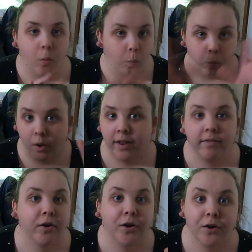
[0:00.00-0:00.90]

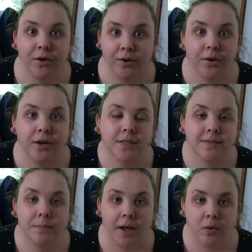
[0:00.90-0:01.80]
whatever you're
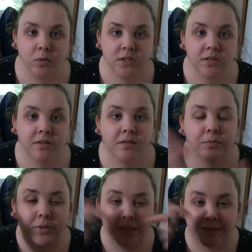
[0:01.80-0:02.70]
curious about,
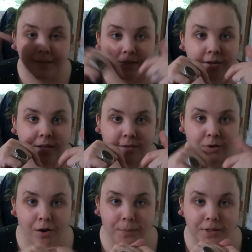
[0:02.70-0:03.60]
please leave it in the
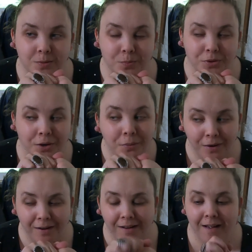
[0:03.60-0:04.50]
comments
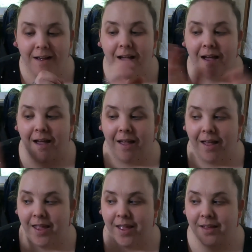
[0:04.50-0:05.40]
below
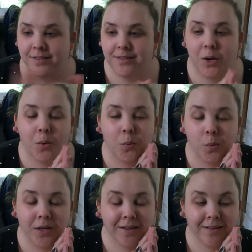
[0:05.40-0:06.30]
and
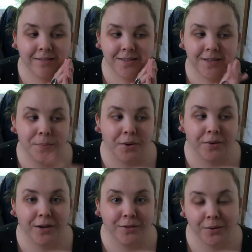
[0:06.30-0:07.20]
we can see
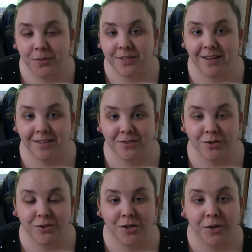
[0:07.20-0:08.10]
about getting those
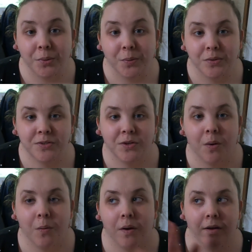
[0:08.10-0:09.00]
answered too.
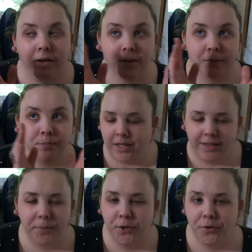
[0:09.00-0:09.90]
So
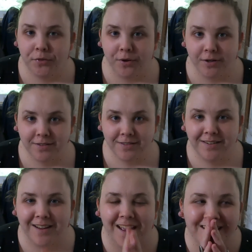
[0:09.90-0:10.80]
let me know your thoughts.